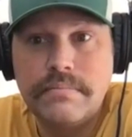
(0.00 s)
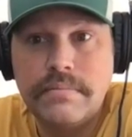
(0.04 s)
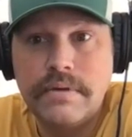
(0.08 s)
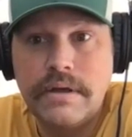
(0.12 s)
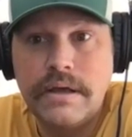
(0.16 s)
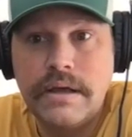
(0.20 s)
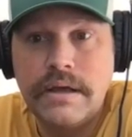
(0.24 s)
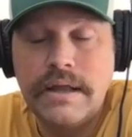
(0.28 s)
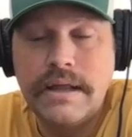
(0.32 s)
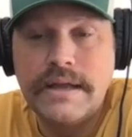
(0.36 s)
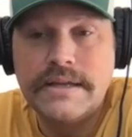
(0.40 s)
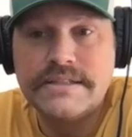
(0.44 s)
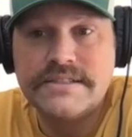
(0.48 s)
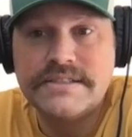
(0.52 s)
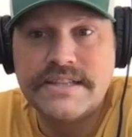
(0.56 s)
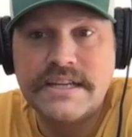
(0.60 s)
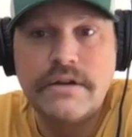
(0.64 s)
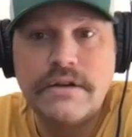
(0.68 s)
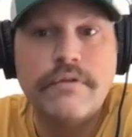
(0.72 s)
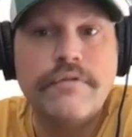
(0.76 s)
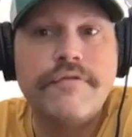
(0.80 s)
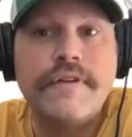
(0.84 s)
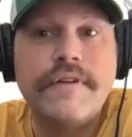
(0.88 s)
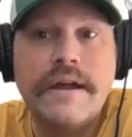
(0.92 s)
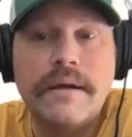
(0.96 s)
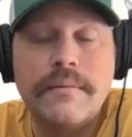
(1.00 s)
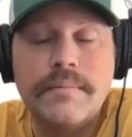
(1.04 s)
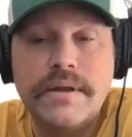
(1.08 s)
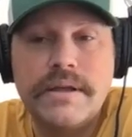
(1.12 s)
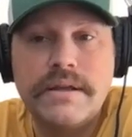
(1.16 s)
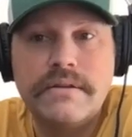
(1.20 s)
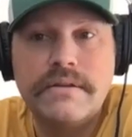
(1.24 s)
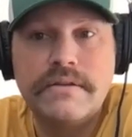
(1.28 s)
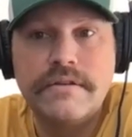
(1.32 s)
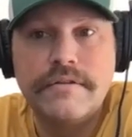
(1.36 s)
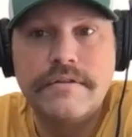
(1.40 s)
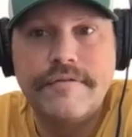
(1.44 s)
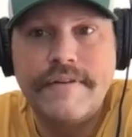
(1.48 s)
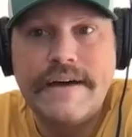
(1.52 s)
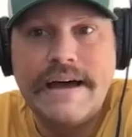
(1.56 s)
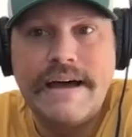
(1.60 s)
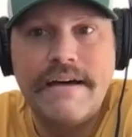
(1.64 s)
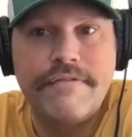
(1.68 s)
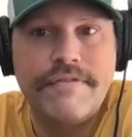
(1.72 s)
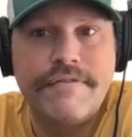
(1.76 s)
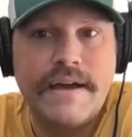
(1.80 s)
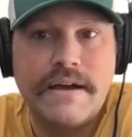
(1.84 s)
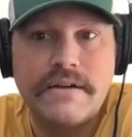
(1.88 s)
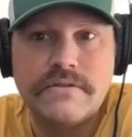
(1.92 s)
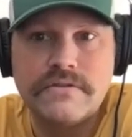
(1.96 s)
a single family to
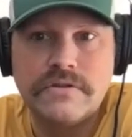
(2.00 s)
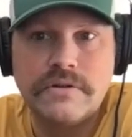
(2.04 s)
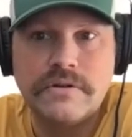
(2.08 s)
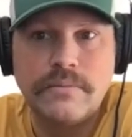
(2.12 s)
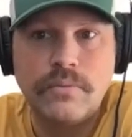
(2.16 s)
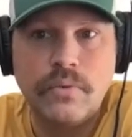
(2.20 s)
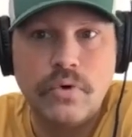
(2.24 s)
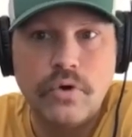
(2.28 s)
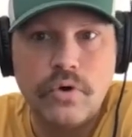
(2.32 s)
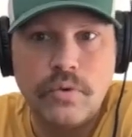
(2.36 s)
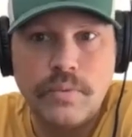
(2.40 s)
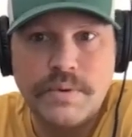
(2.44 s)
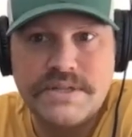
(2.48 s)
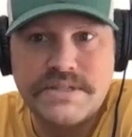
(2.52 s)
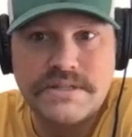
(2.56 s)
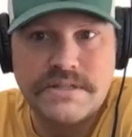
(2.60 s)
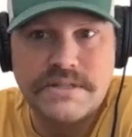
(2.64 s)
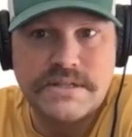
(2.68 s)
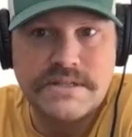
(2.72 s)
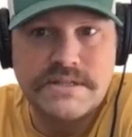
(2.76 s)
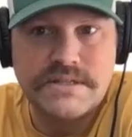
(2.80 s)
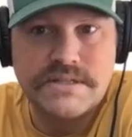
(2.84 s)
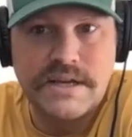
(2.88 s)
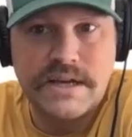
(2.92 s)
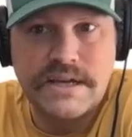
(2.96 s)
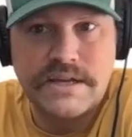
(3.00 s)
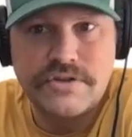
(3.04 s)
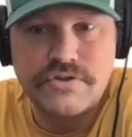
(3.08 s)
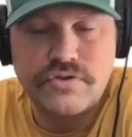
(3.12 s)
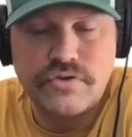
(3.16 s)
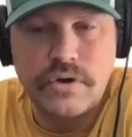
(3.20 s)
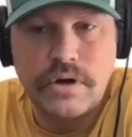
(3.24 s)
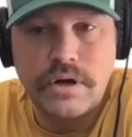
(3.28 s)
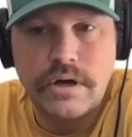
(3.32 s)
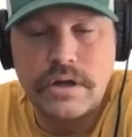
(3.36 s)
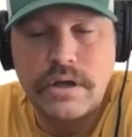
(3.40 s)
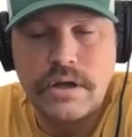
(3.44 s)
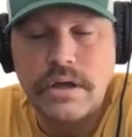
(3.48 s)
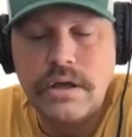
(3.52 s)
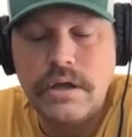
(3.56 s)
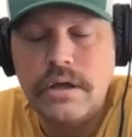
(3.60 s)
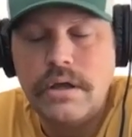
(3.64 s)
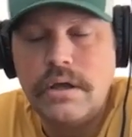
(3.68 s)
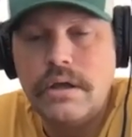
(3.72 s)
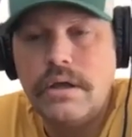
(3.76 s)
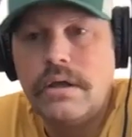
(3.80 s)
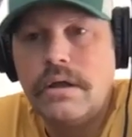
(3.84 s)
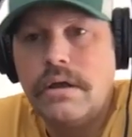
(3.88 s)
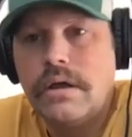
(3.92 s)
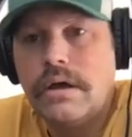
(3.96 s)
5,000 or more, we send a second truck.
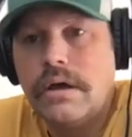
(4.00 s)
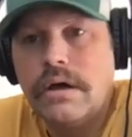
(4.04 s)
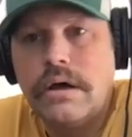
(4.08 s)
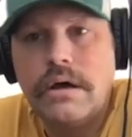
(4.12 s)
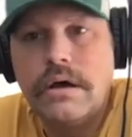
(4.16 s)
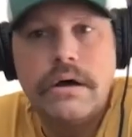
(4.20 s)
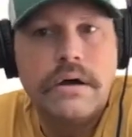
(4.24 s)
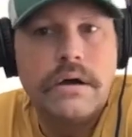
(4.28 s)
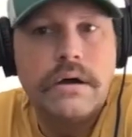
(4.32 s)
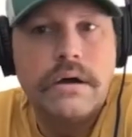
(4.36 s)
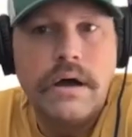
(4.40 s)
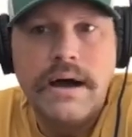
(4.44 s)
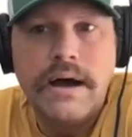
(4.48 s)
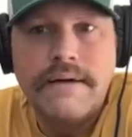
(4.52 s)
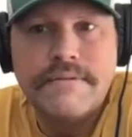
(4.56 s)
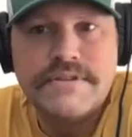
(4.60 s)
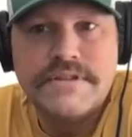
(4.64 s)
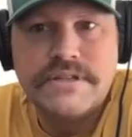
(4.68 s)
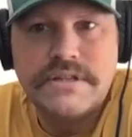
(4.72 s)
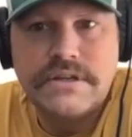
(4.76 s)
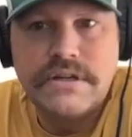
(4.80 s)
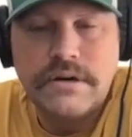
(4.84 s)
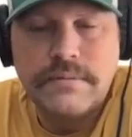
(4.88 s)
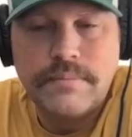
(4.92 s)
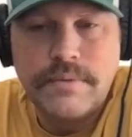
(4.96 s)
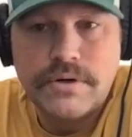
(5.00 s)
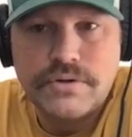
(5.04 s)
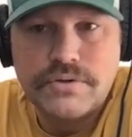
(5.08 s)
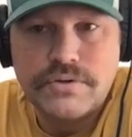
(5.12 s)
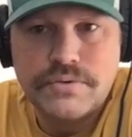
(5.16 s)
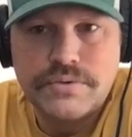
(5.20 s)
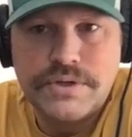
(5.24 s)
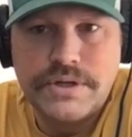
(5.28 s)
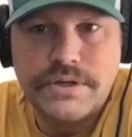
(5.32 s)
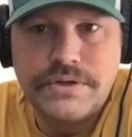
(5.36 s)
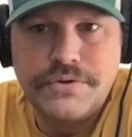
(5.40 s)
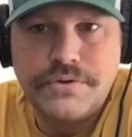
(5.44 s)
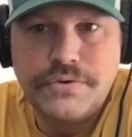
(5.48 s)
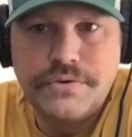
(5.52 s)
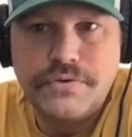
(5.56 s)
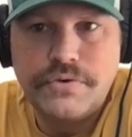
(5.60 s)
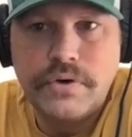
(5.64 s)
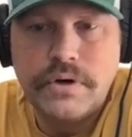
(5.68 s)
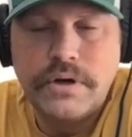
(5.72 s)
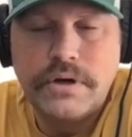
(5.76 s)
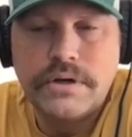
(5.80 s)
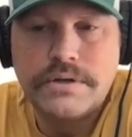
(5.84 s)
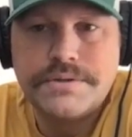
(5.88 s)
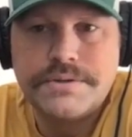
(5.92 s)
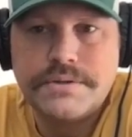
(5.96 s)
Obviously, commercials get 2
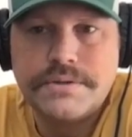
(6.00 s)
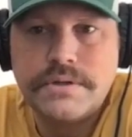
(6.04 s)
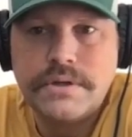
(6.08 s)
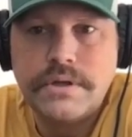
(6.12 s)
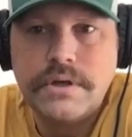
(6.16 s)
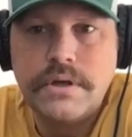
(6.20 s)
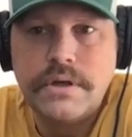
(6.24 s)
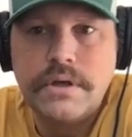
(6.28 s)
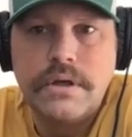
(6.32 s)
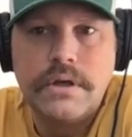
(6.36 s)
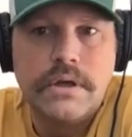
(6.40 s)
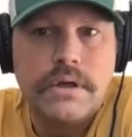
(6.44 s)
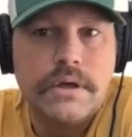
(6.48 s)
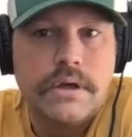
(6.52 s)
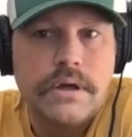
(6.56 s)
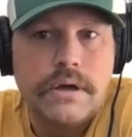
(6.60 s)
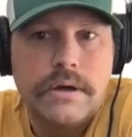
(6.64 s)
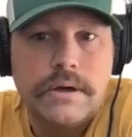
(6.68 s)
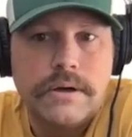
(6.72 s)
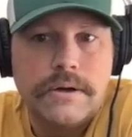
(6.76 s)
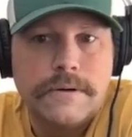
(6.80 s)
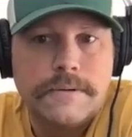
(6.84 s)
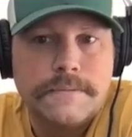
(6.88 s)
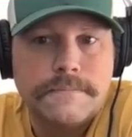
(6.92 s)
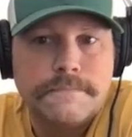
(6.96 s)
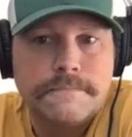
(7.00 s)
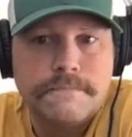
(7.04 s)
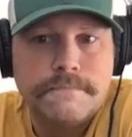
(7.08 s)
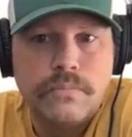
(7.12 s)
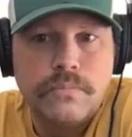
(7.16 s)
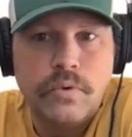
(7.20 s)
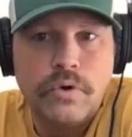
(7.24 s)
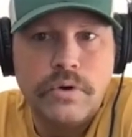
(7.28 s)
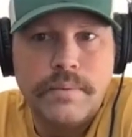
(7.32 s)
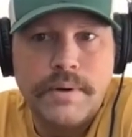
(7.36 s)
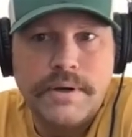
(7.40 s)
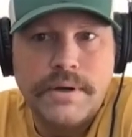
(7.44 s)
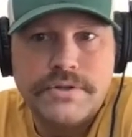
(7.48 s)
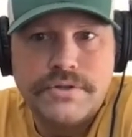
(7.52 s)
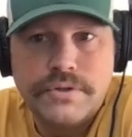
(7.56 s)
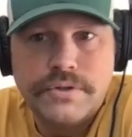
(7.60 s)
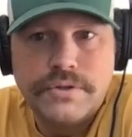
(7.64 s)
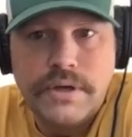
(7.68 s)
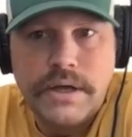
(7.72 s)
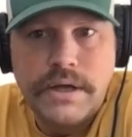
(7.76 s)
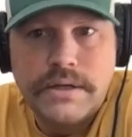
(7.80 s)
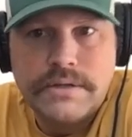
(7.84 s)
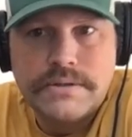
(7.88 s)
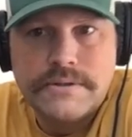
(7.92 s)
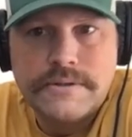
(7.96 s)
trucks. What about you
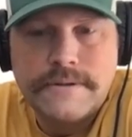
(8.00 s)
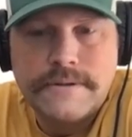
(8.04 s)
guys?